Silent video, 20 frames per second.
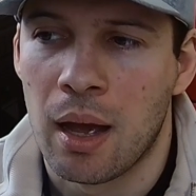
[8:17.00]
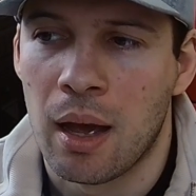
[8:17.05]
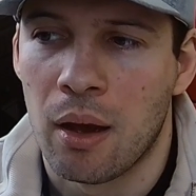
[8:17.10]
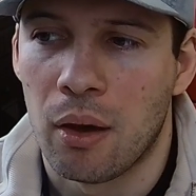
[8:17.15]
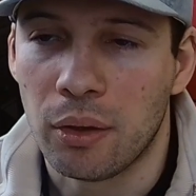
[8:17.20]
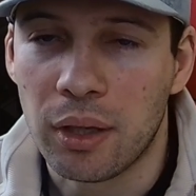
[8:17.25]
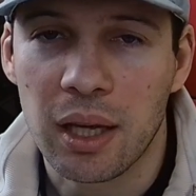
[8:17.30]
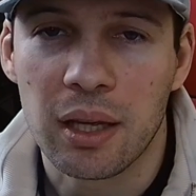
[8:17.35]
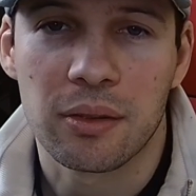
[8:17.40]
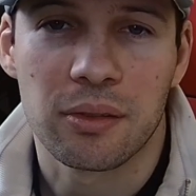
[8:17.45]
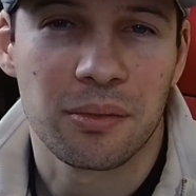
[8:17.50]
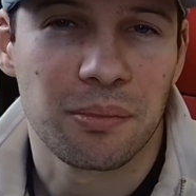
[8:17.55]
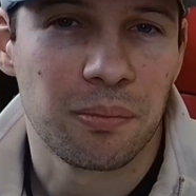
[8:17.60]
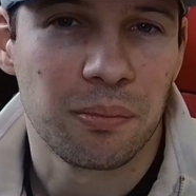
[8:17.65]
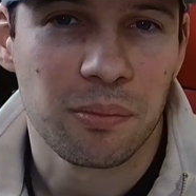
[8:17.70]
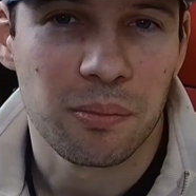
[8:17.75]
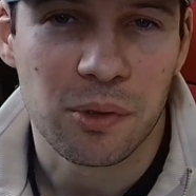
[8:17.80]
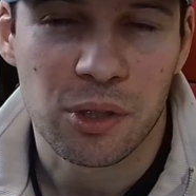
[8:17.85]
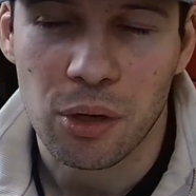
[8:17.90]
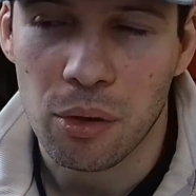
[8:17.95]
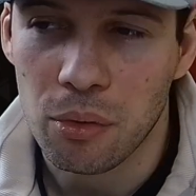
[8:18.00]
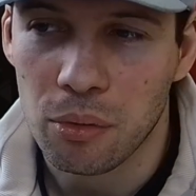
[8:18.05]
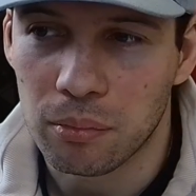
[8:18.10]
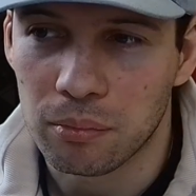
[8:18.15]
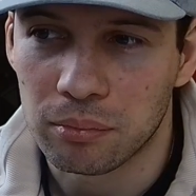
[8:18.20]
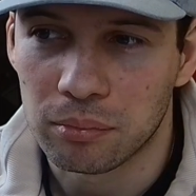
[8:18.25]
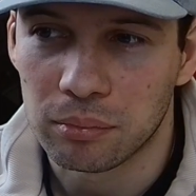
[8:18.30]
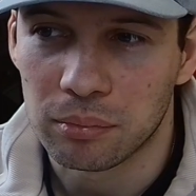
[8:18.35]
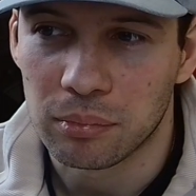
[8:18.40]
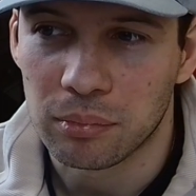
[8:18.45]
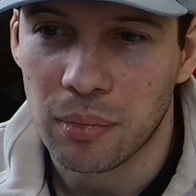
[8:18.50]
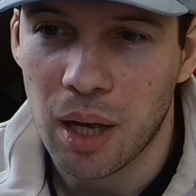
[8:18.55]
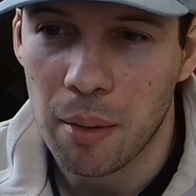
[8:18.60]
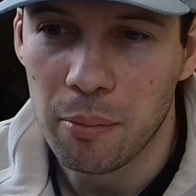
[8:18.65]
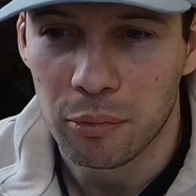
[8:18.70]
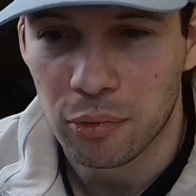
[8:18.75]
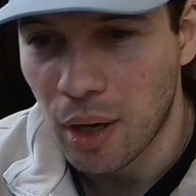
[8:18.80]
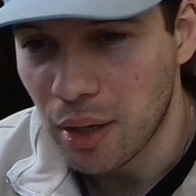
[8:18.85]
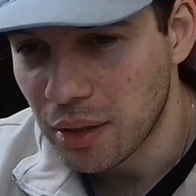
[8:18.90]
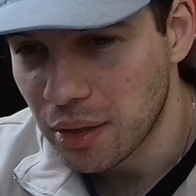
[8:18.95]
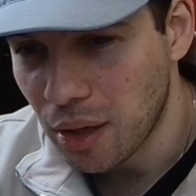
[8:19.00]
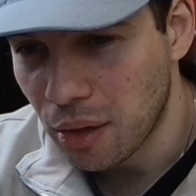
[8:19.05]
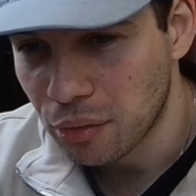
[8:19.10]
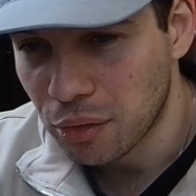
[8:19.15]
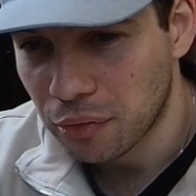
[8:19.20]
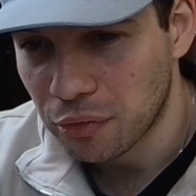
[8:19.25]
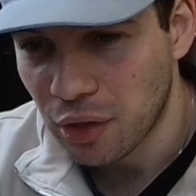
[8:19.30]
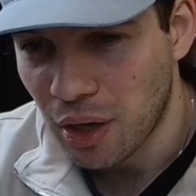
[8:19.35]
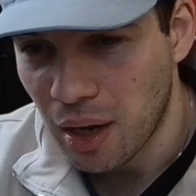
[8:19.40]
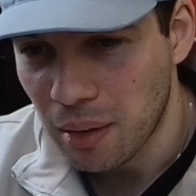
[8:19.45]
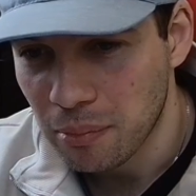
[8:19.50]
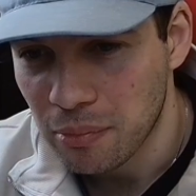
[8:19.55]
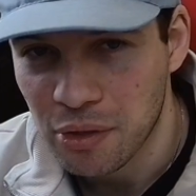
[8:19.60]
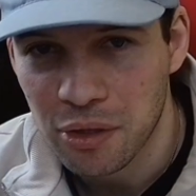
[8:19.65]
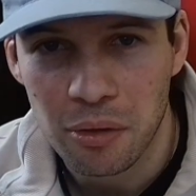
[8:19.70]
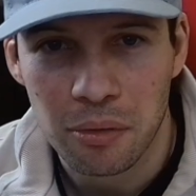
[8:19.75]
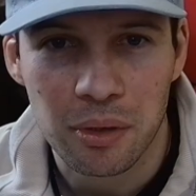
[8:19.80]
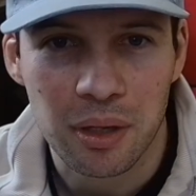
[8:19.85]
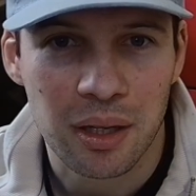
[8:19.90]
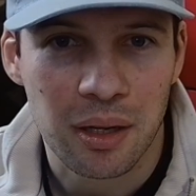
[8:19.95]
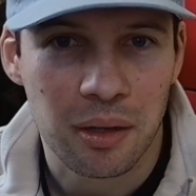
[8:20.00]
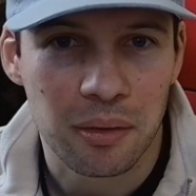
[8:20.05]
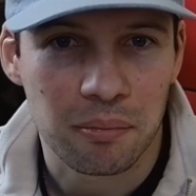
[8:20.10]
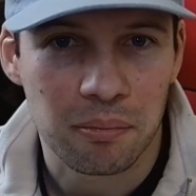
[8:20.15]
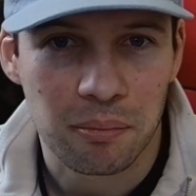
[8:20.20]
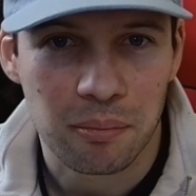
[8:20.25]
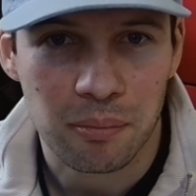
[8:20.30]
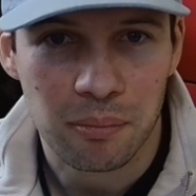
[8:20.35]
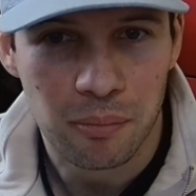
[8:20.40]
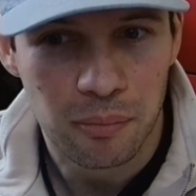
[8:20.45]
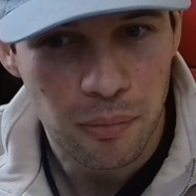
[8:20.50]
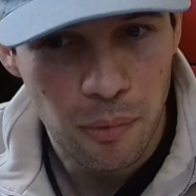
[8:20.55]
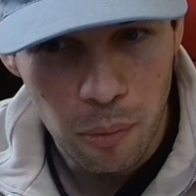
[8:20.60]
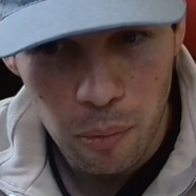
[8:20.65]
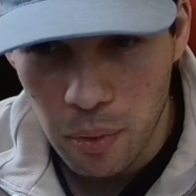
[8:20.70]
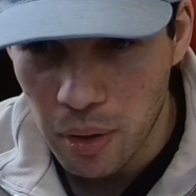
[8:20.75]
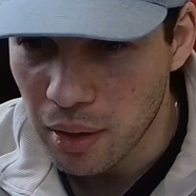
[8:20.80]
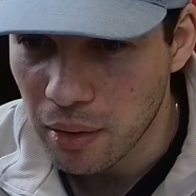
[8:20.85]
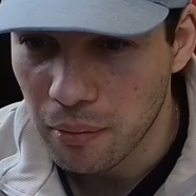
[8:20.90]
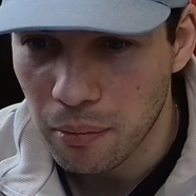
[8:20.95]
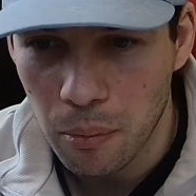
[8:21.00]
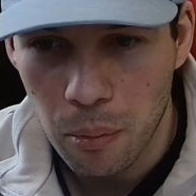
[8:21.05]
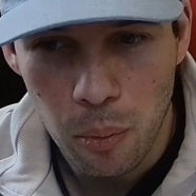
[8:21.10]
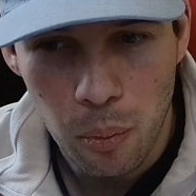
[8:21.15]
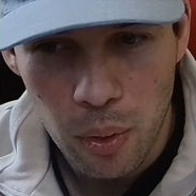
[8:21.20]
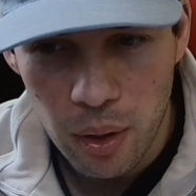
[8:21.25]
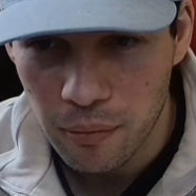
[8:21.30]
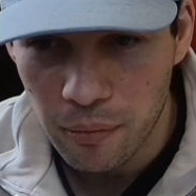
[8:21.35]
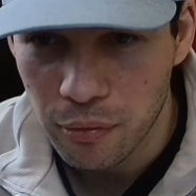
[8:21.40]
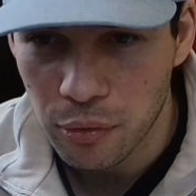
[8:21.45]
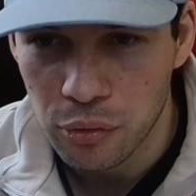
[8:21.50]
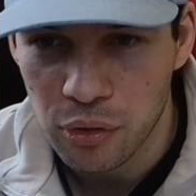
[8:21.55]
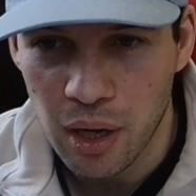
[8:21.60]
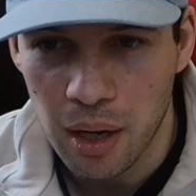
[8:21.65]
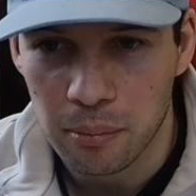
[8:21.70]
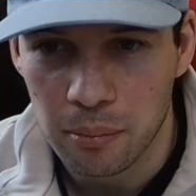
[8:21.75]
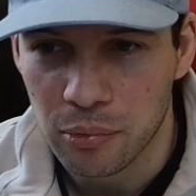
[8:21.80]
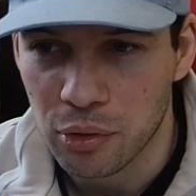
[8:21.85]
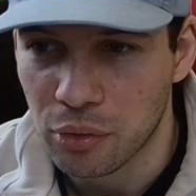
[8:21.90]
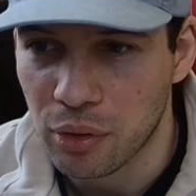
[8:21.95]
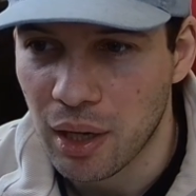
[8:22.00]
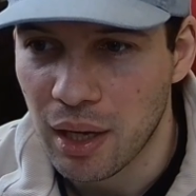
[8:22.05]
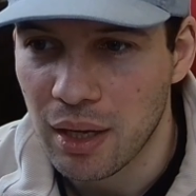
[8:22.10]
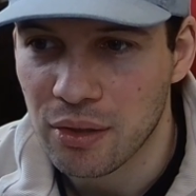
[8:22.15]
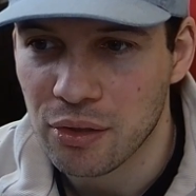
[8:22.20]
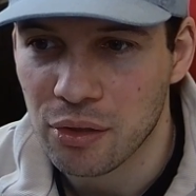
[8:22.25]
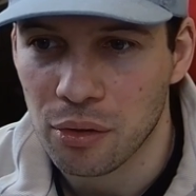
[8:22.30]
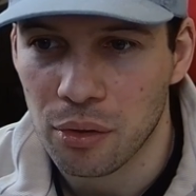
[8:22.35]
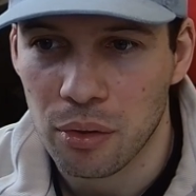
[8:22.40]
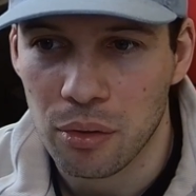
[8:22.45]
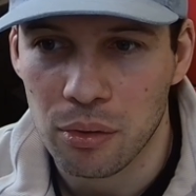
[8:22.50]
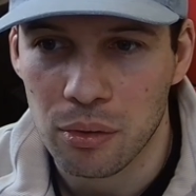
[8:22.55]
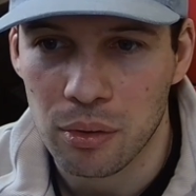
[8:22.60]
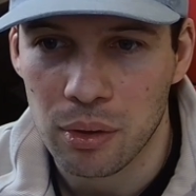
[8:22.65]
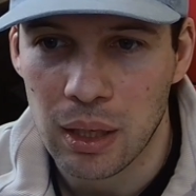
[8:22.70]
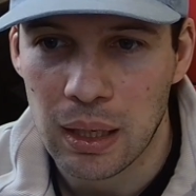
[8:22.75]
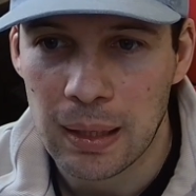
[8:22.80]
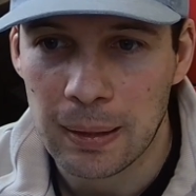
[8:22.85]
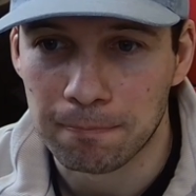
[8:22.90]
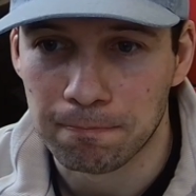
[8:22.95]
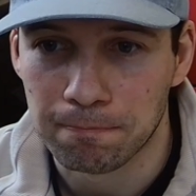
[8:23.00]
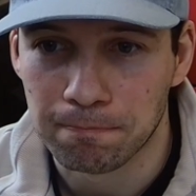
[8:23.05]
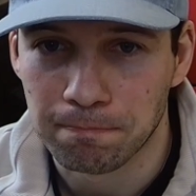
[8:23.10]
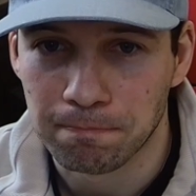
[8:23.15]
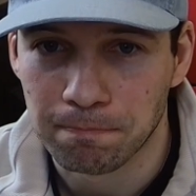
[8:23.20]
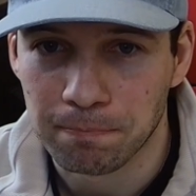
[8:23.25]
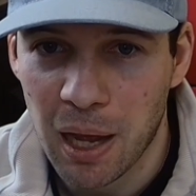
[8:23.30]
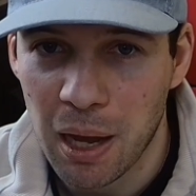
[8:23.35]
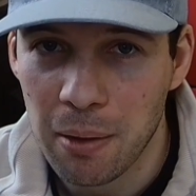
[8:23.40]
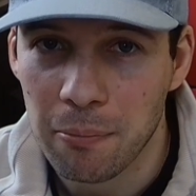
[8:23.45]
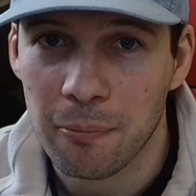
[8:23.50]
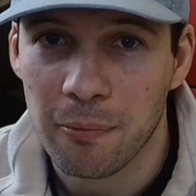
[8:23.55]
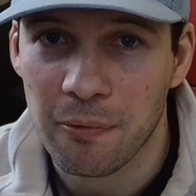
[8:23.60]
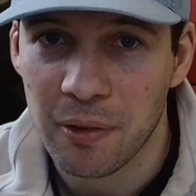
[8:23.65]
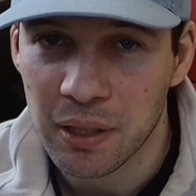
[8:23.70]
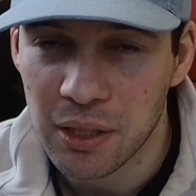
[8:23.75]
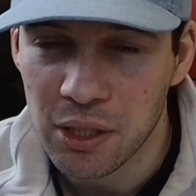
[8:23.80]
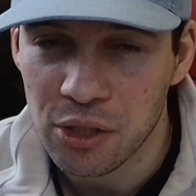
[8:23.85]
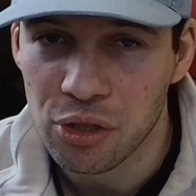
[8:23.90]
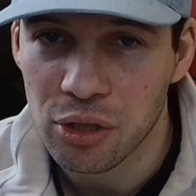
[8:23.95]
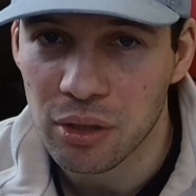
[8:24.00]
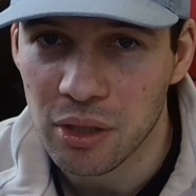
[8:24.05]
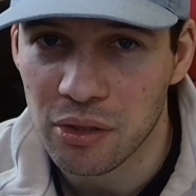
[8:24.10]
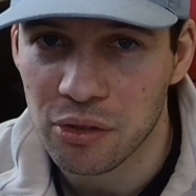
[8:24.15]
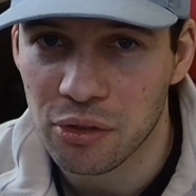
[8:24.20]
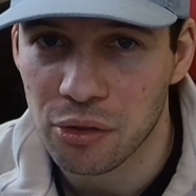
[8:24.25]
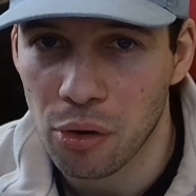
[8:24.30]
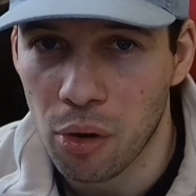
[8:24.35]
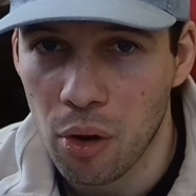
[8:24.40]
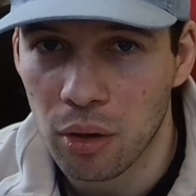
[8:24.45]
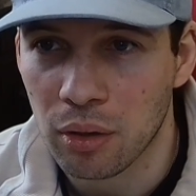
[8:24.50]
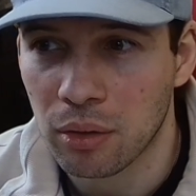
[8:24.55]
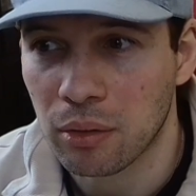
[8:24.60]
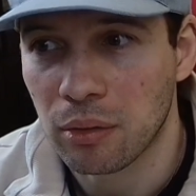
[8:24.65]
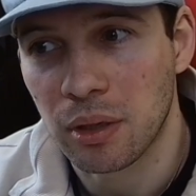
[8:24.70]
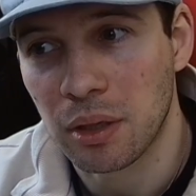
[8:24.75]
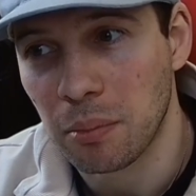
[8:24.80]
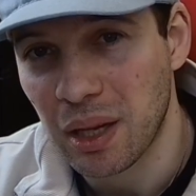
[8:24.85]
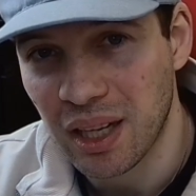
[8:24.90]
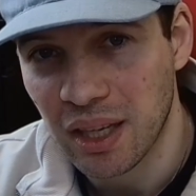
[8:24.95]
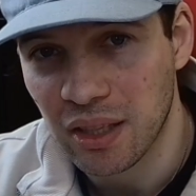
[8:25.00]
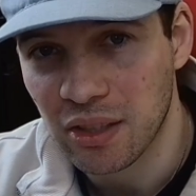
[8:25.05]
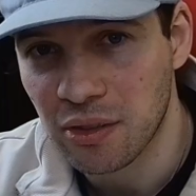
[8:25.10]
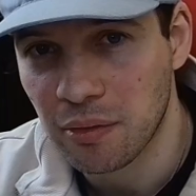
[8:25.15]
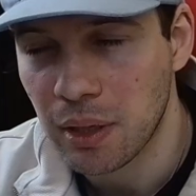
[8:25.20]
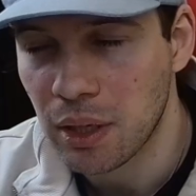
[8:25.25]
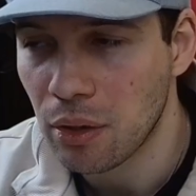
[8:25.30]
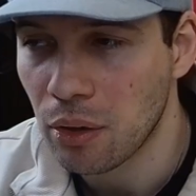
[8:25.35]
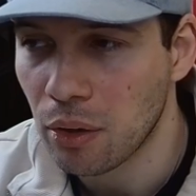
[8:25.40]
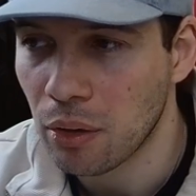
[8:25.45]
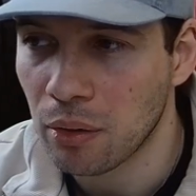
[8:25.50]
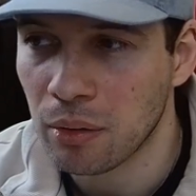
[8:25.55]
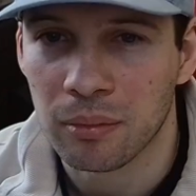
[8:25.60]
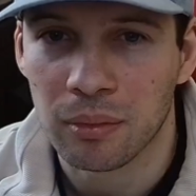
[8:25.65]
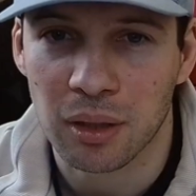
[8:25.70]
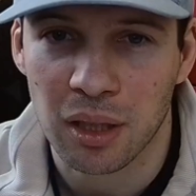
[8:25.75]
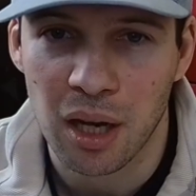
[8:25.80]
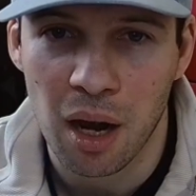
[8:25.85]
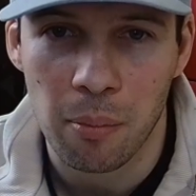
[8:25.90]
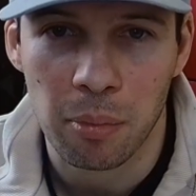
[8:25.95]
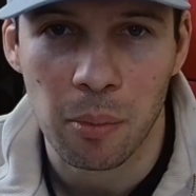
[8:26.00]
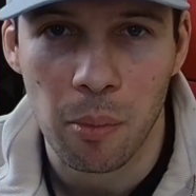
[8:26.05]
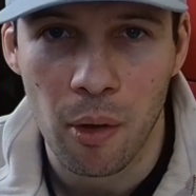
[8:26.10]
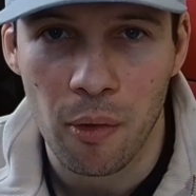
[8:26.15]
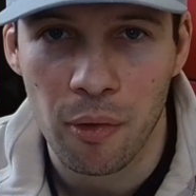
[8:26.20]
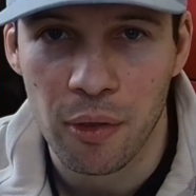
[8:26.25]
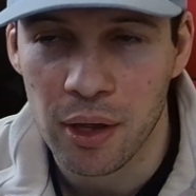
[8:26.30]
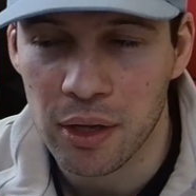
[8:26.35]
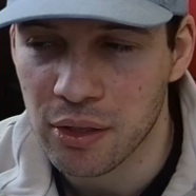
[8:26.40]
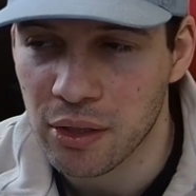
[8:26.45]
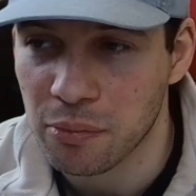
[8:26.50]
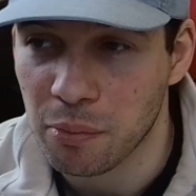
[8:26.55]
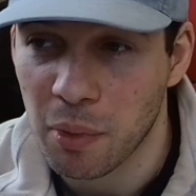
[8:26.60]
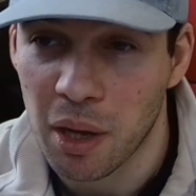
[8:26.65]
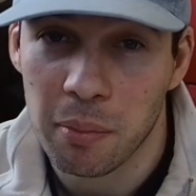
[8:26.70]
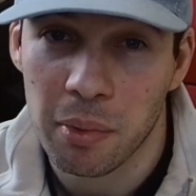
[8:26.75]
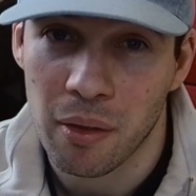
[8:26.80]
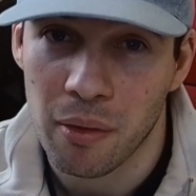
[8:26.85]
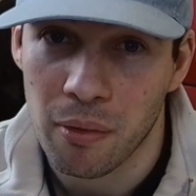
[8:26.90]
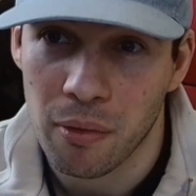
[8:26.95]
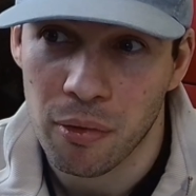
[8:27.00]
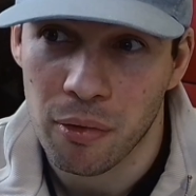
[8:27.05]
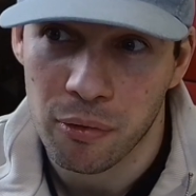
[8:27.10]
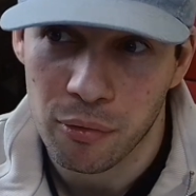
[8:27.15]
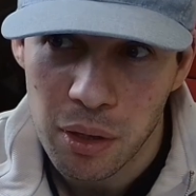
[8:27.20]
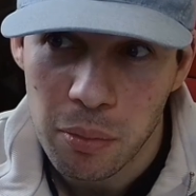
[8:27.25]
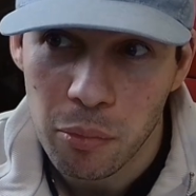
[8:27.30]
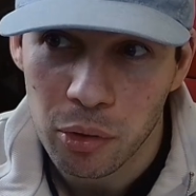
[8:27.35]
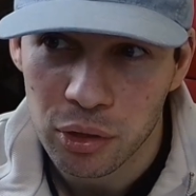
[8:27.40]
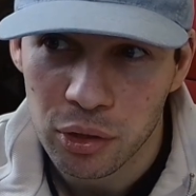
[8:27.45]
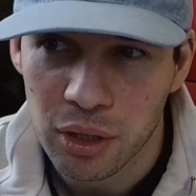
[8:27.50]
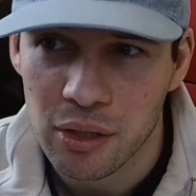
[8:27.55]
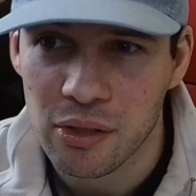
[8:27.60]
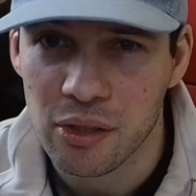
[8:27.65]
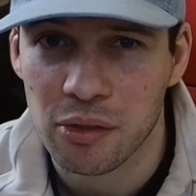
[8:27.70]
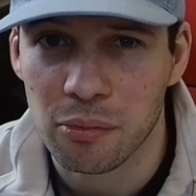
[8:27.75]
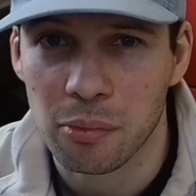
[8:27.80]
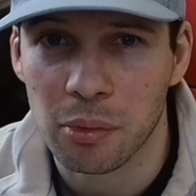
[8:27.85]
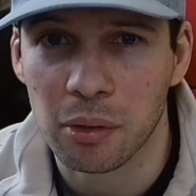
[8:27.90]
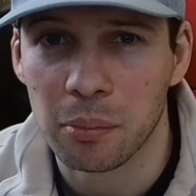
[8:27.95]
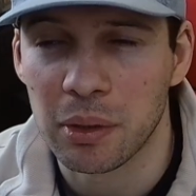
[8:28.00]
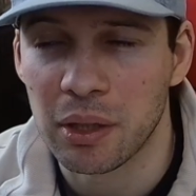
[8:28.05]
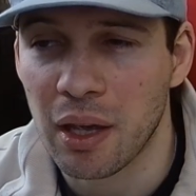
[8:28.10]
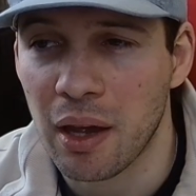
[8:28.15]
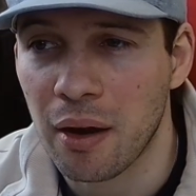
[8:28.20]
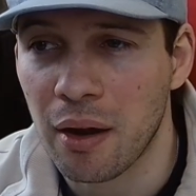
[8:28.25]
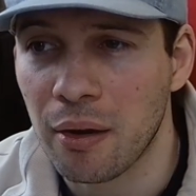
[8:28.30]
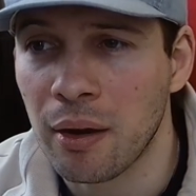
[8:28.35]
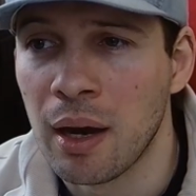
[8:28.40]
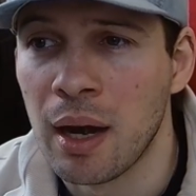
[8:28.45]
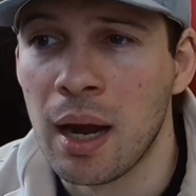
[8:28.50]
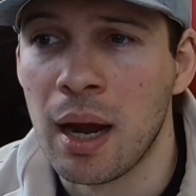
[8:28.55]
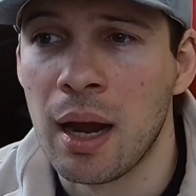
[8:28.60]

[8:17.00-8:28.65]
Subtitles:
Okay, so I'm running out of time. Sorry, very few time today. So I'm finishing this talk in my next video. Couple more theses, maybe 3 more theses will be there.